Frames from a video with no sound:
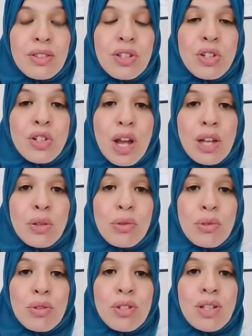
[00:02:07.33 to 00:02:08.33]
the
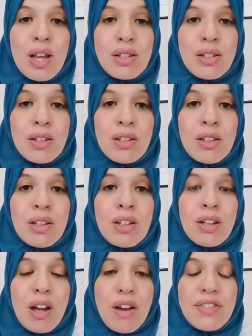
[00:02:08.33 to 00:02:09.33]
shadow side
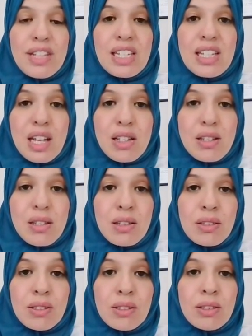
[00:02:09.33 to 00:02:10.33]
of success.
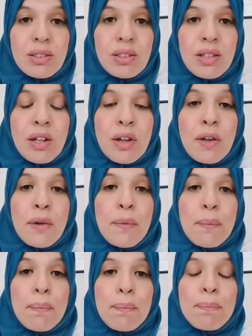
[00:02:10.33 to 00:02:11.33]

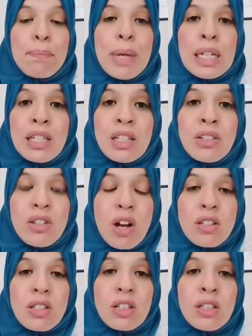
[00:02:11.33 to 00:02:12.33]
Many
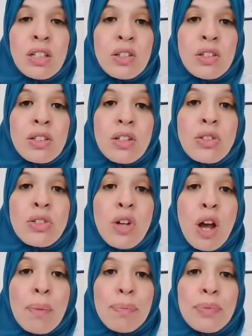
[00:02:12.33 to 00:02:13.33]
toxic leaders
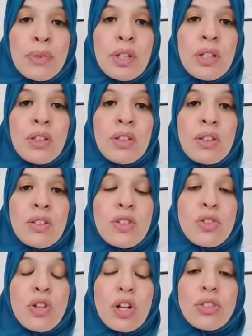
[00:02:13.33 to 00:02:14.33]
adopt
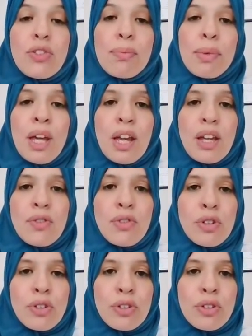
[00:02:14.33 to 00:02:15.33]
destructive
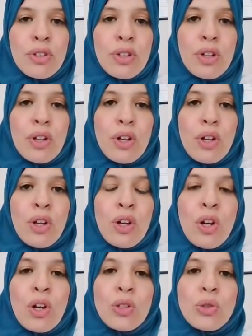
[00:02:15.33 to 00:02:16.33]
behaviors
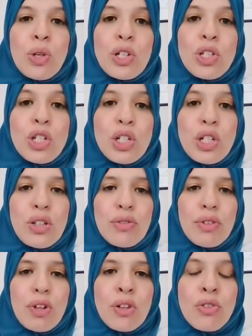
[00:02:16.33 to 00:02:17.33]
to
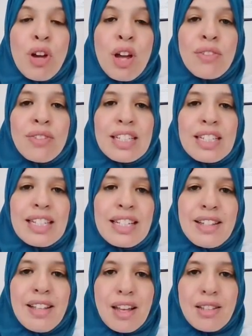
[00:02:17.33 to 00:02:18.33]
achieve unrivaled
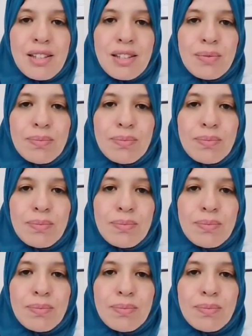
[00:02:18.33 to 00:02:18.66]
success.